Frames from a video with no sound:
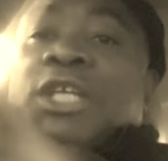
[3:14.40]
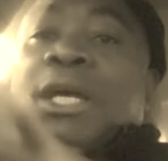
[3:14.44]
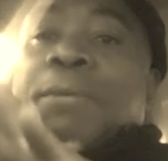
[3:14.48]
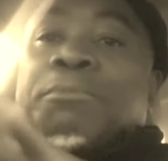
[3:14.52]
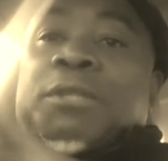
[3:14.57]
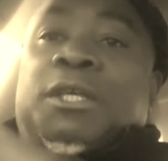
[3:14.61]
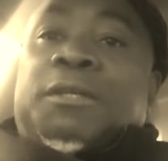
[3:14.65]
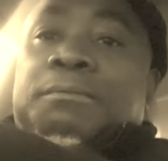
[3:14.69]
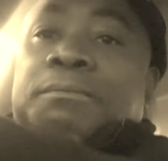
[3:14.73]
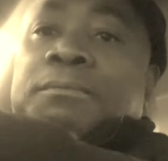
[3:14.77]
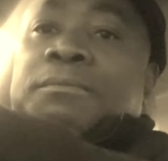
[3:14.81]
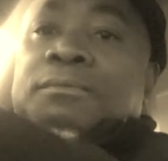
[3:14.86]

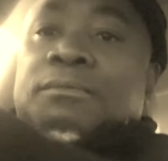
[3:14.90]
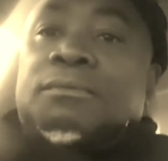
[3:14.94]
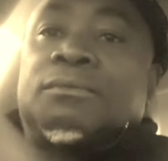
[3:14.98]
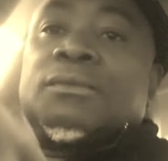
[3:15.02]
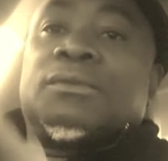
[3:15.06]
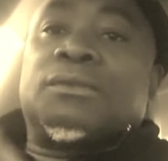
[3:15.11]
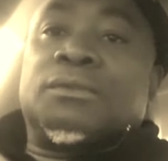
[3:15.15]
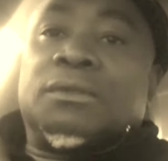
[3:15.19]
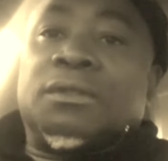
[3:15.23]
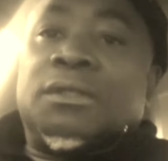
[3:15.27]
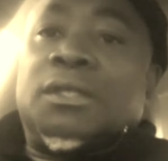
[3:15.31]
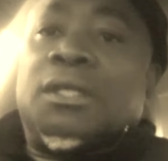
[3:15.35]
something.
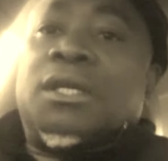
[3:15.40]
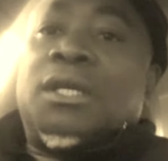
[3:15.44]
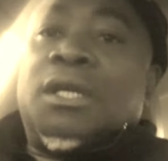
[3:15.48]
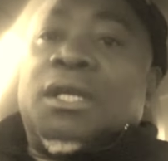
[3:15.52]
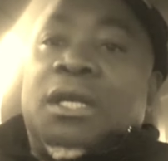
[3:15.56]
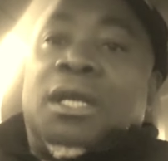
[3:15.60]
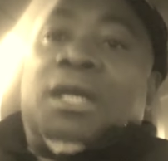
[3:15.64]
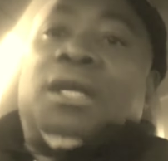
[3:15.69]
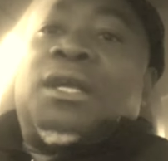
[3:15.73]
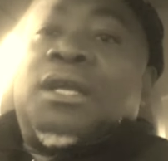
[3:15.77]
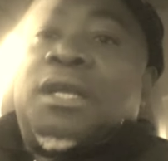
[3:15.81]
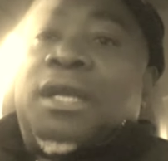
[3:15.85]

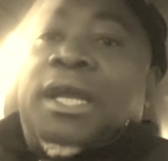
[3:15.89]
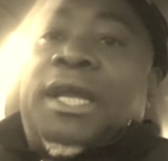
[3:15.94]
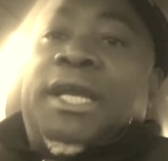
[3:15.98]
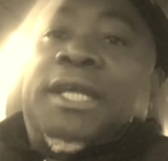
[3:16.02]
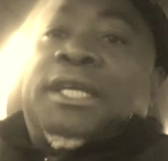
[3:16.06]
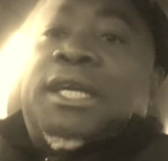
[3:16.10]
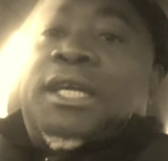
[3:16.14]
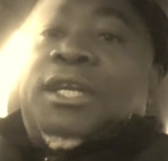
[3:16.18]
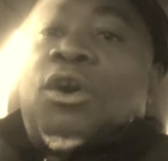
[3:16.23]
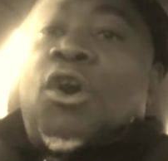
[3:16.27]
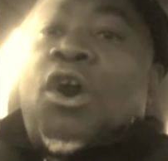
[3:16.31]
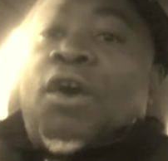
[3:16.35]

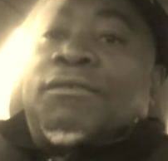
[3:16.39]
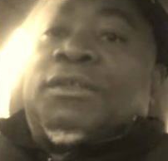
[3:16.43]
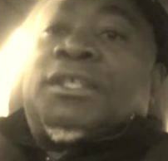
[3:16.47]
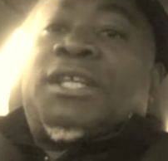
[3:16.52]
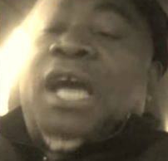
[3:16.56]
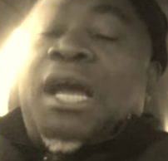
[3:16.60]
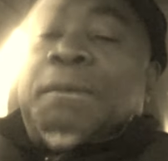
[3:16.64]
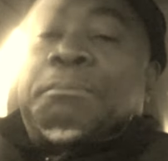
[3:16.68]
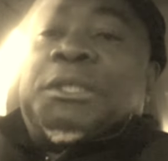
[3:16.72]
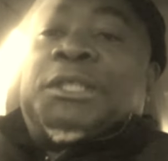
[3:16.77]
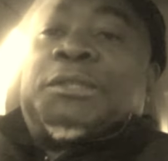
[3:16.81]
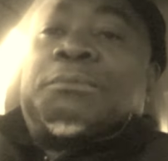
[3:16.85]
And, and
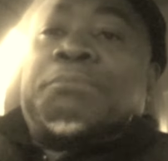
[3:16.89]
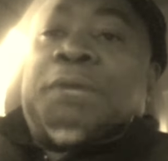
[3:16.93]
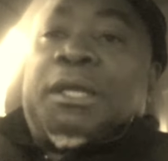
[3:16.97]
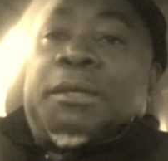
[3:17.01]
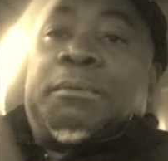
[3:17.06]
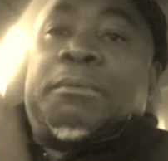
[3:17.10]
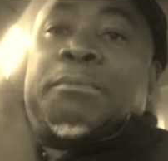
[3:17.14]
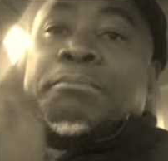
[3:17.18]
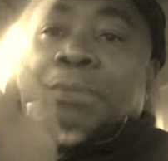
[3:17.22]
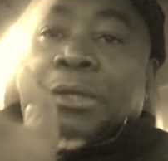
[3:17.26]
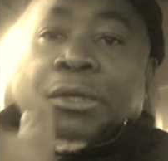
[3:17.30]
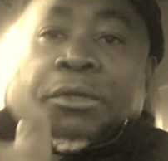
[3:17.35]
oftentimes it may
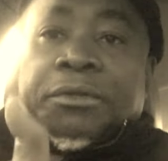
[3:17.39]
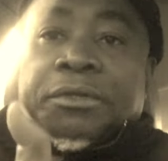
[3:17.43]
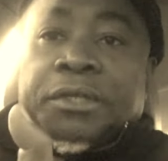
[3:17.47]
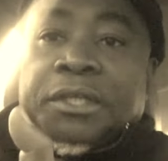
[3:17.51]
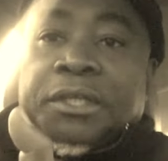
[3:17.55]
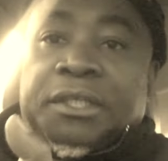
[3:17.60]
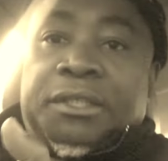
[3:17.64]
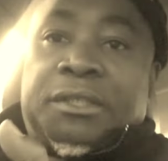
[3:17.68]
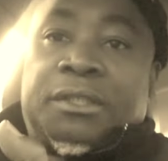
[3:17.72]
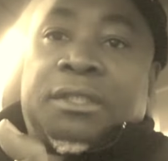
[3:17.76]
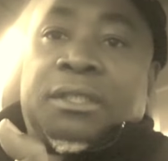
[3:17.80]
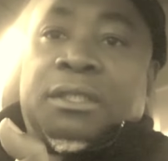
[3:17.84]
be
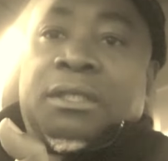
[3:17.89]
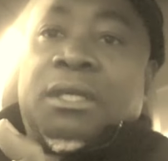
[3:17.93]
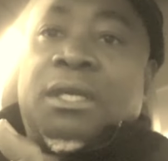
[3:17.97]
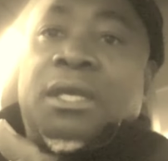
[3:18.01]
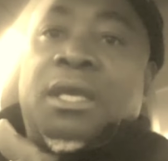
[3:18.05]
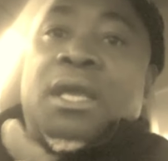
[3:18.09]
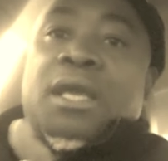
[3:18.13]
bitterness.